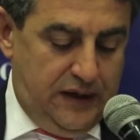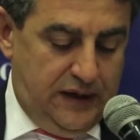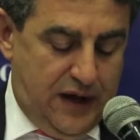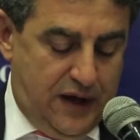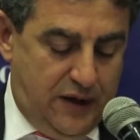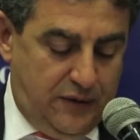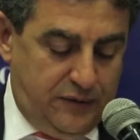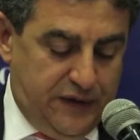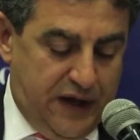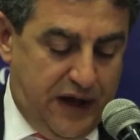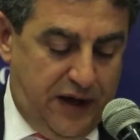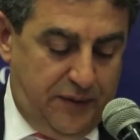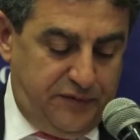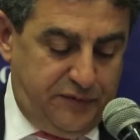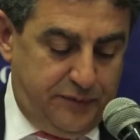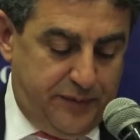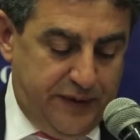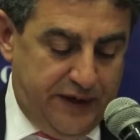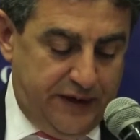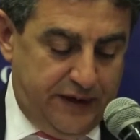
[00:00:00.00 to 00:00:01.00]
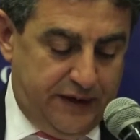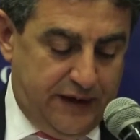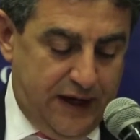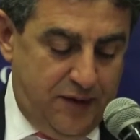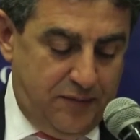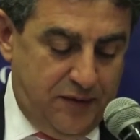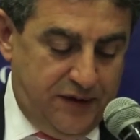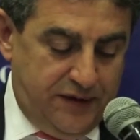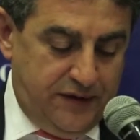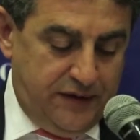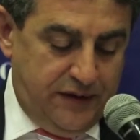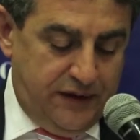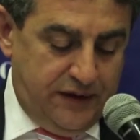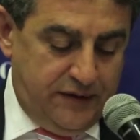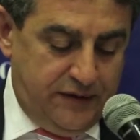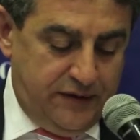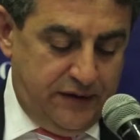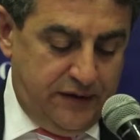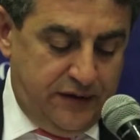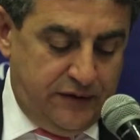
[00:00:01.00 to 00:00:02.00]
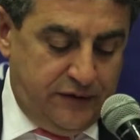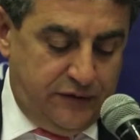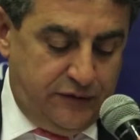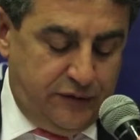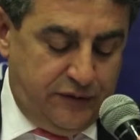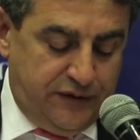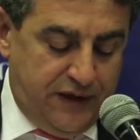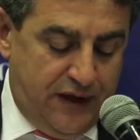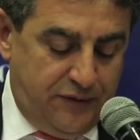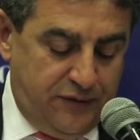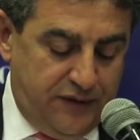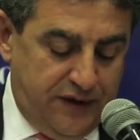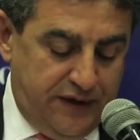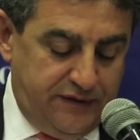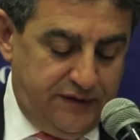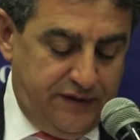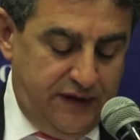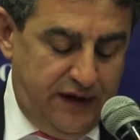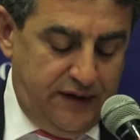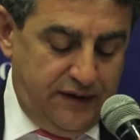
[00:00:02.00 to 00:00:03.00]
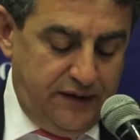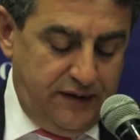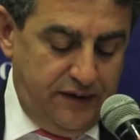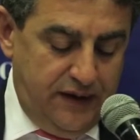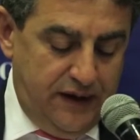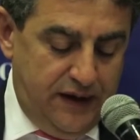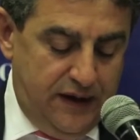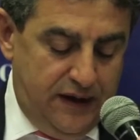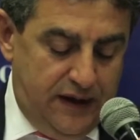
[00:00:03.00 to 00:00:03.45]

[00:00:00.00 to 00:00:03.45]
Now, the Arab Spring came in 2010,